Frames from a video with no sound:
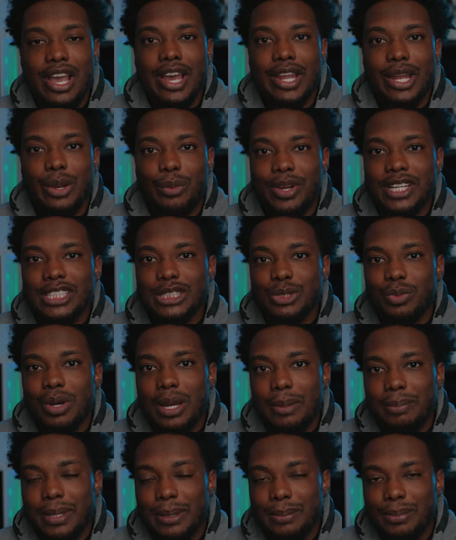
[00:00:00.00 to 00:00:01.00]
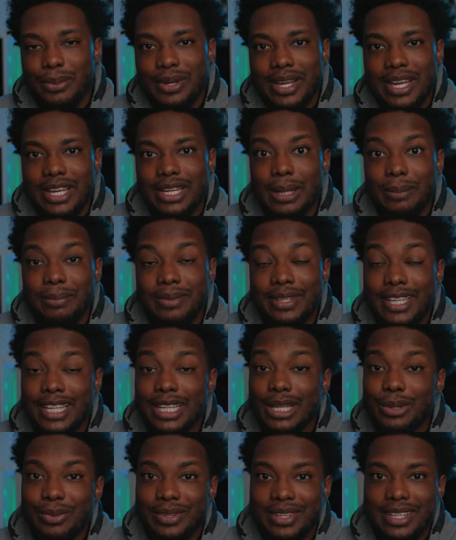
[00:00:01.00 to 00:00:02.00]
And the reason why people end up
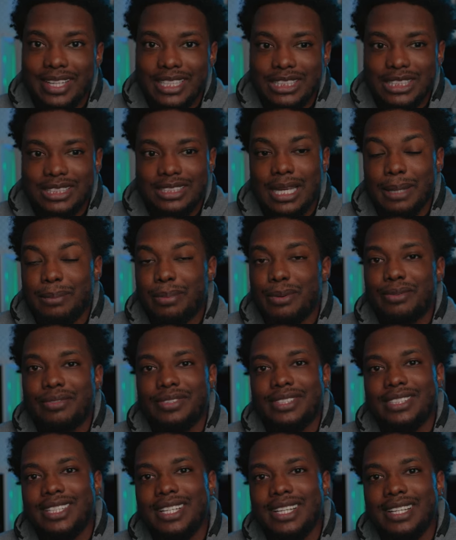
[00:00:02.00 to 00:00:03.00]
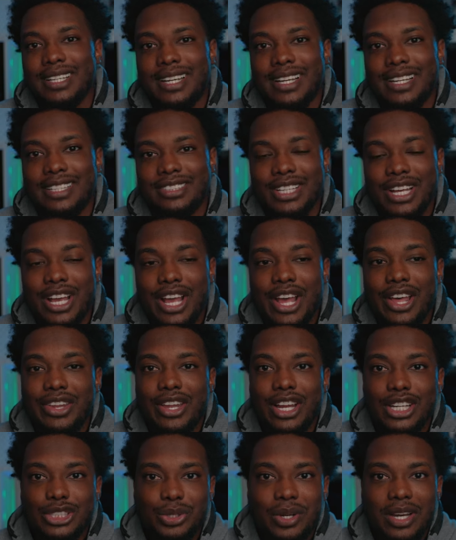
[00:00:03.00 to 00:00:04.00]
dealing with this type of fatigue is
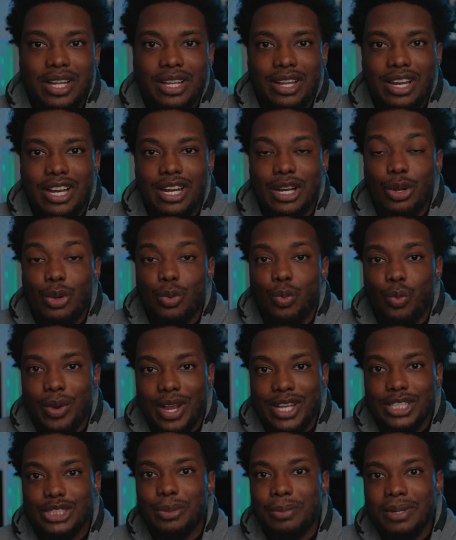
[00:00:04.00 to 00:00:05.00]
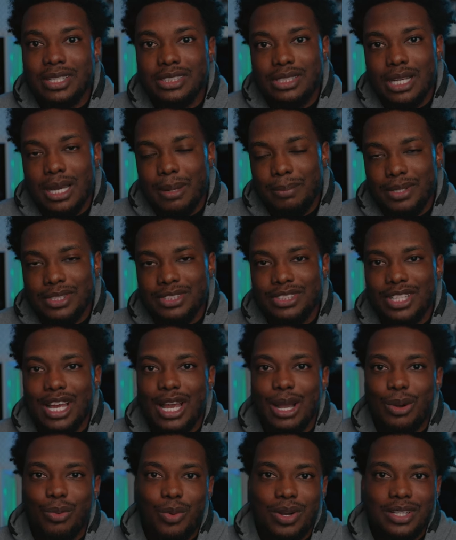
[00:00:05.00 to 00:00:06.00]
they're trying to learn way too many topics
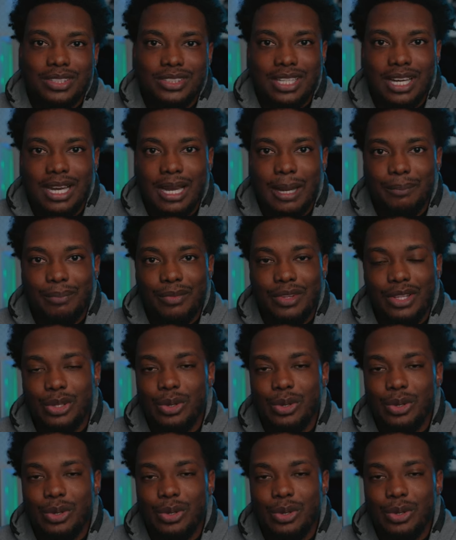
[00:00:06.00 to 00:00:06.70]
at one time.